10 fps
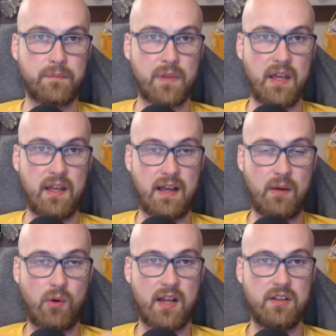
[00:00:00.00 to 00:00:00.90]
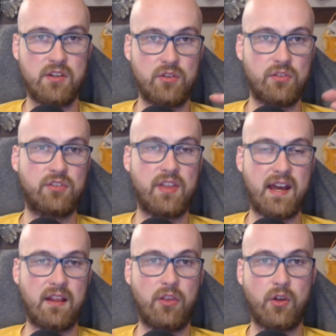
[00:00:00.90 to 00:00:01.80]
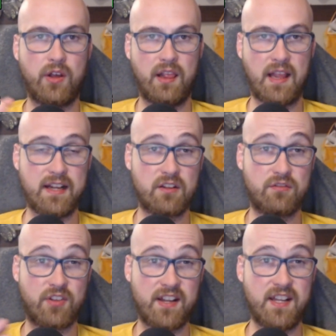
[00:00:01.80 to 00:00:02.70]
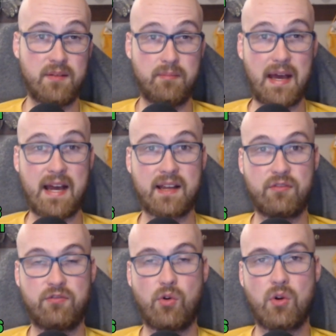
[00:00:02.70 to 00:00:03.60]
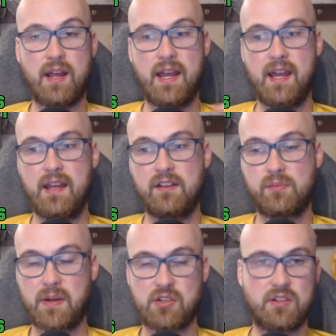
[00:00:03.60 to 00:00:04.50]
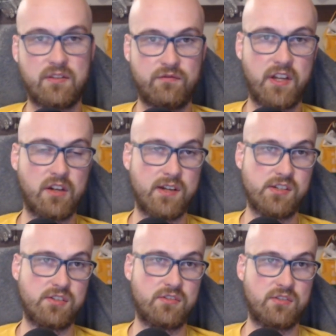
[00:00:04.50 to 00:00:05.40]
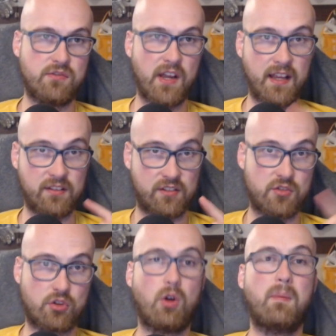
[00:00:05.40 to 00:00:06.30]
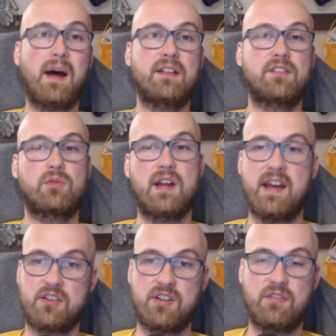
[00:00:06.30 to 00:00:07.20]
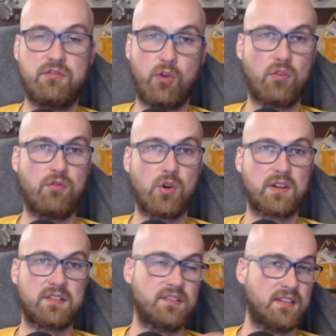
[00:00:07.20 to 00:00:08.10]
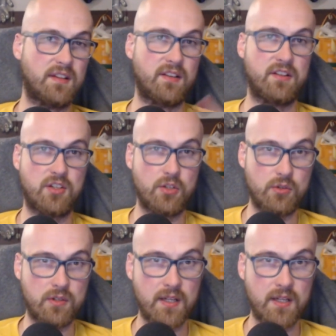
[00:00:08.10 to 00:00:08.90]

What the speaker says: And I want to use the lighter front and back for a special configuration against control bots where I actually have 4 forks instead of the 2.